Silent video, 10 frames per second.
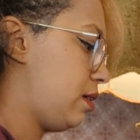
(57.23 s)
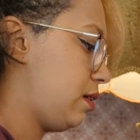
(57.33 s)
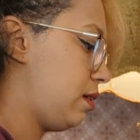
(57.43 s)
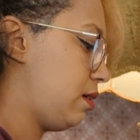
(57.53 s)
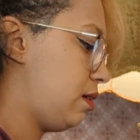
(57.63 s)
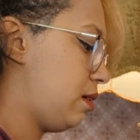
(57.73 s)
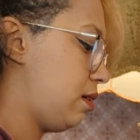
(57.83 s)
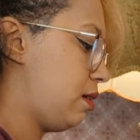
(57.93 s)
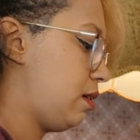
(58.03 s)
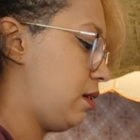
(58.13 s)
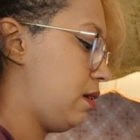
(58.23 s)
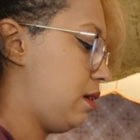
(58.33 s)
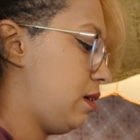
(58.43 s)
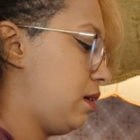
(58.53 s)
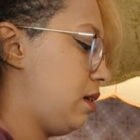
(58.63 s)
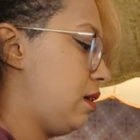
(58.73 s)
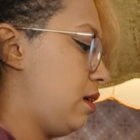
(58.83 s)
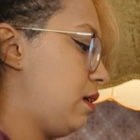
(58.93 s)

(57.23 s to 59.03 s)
Nothing is said.